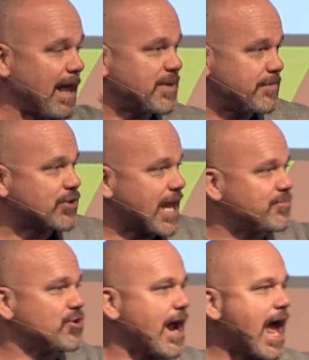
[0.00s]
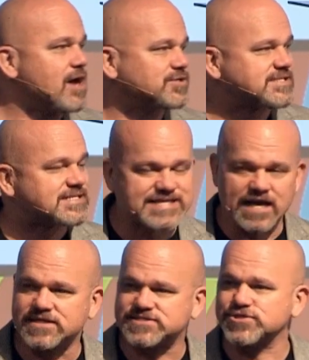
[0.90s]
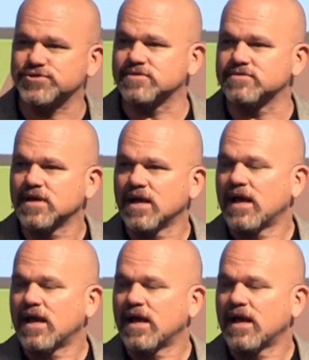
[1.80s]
And people came to your house to sell it to you.